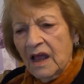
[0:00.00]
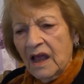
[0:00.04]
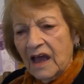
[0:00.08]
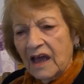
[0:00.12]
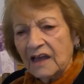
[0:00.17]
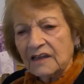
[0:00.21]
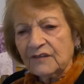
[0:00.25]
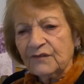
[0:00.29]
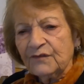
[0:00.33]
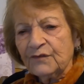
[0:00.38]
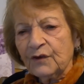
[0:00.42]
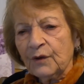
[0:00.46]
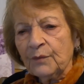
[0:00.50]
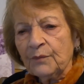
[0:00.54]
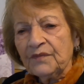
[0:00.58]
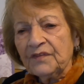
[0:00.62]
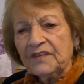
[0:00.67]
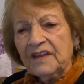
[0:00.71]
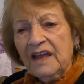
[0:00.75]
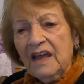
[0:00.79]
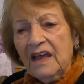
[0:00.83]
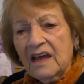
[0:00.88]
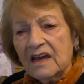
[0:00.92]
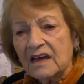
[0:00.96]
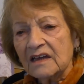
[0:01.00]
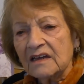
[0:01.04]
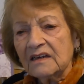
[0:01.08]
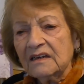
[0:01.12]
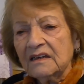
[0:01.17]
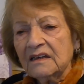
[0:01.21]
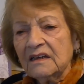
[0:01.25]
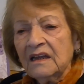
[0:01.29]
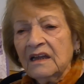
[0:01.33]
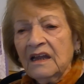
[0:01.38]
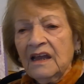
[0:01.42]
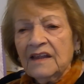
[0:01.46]
and from there,
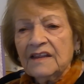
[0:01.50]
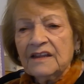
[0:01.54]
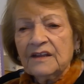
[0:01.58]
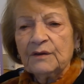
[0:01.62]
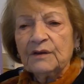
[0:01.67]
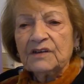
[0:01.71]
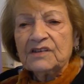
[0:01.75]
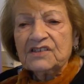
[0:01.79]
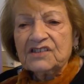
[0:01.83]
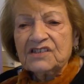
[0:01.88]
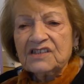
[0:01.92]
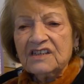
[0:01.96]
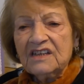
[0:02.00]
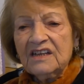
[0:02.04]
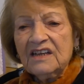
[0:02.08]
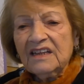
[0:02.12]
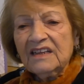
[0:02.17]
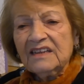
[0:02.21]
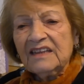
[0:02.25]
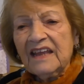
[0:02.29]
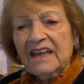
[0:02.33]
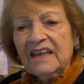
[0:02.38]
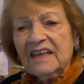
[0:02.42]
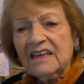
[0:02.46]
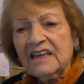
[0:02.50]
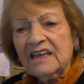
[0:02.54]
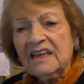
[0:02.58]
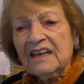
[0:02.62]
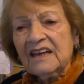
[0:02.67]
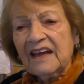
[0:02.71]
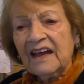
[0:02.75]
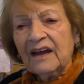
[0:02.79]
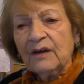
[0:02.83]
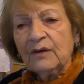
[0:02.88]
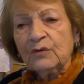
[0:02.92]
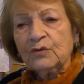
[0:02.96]
they were still taking
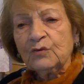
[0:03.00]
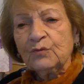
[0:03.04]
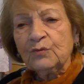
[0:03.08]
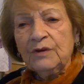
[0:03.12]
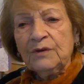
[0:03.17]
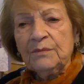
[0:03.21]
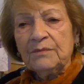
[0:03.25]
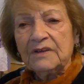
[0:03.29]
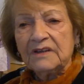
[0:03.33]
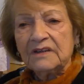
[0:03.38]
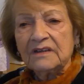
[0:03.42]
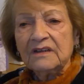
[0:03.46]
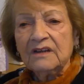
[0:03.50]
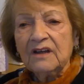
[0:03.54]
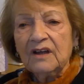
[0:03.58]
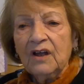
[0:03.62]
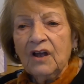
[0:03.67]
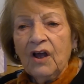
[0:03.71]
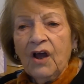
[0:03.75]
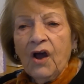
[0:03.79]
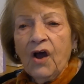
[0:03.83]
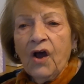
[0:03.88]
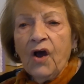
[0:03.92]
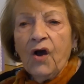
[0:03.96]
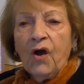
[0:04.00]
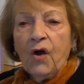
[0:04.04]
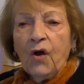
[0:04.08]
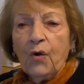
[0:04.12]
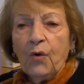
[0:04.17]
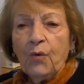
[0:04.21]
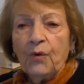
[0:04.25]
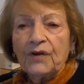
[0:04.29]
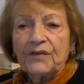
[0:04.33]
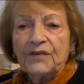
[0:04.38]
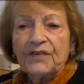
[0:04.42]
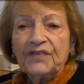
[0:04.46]
out women
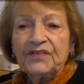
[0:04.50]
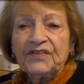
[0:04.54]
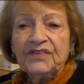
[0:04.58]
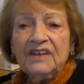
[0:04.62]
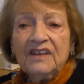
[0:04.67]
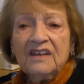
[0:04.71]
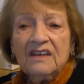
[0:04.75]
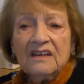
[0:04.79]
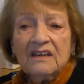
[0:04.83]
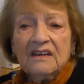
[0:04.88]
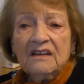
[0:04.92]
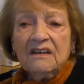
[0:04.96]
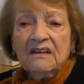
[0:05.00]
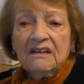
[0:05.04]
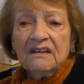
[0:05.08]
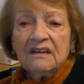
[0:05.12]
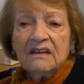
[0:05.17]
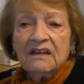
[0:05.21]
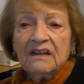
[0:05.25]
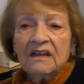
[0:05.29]
who were thin.